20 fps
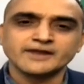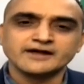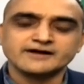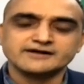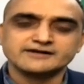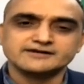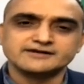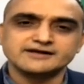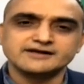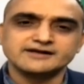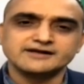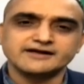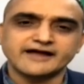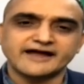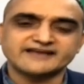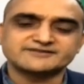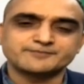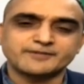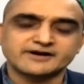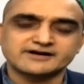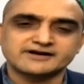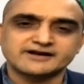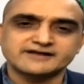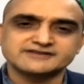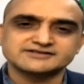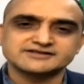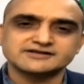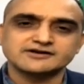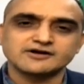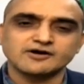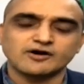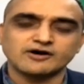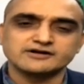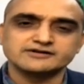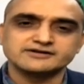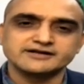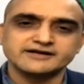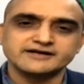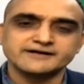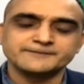the expectation
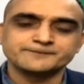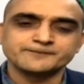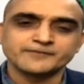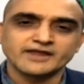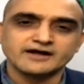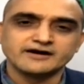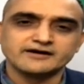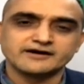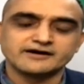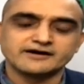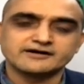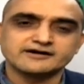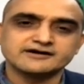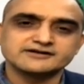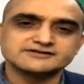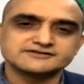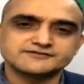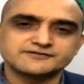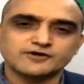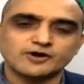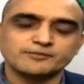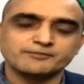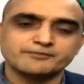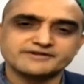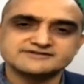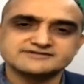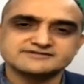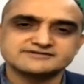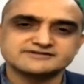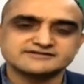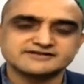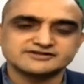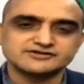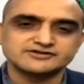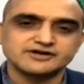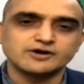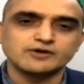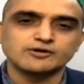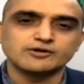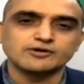on the returns from businesses
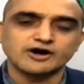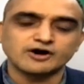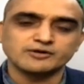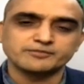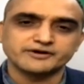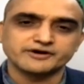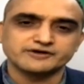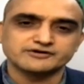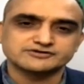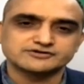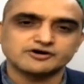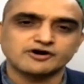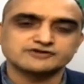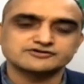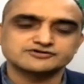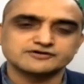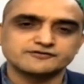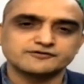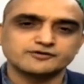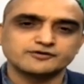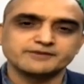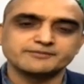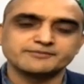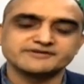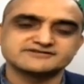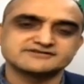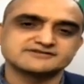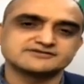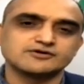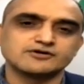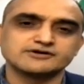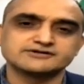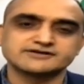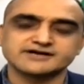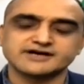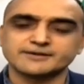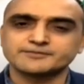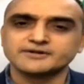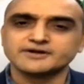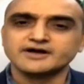actually go down because cost of doing business goes
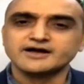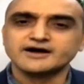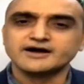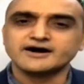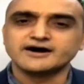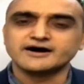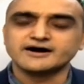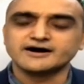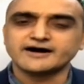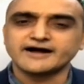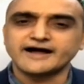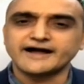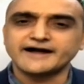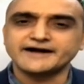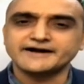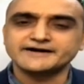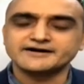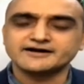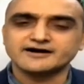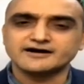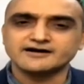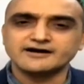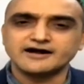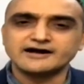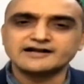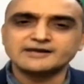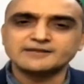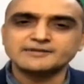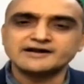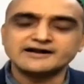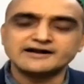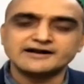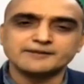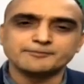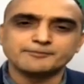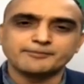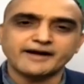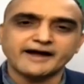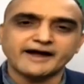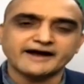up uh, and uh, ultimately it
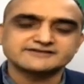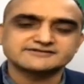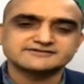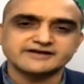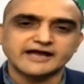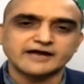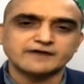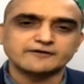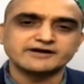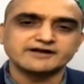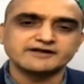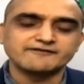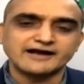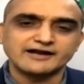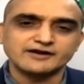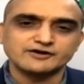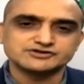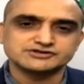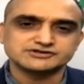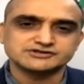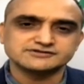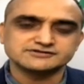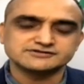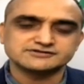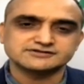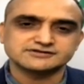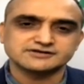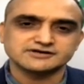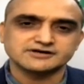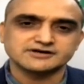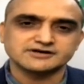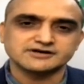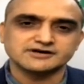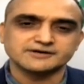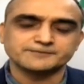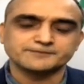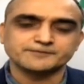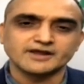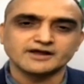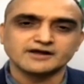impacts equity valuations
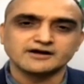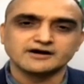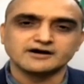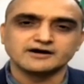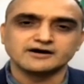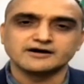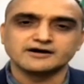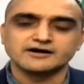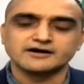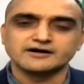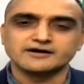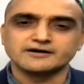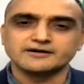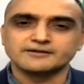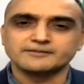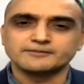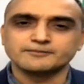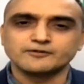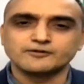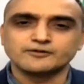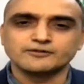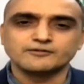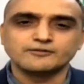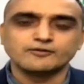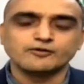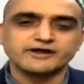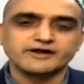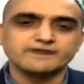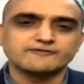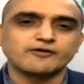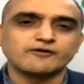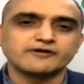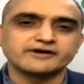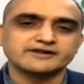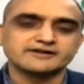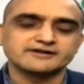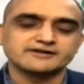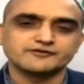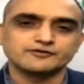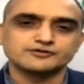uh, uh, uh going forward
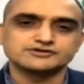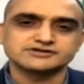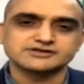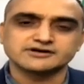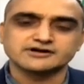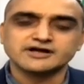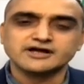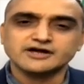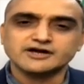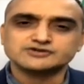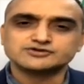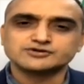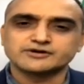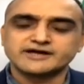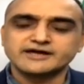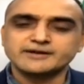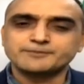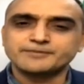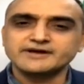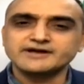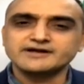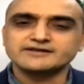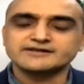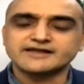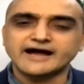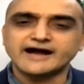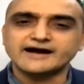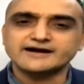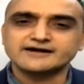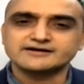in the future so keeping that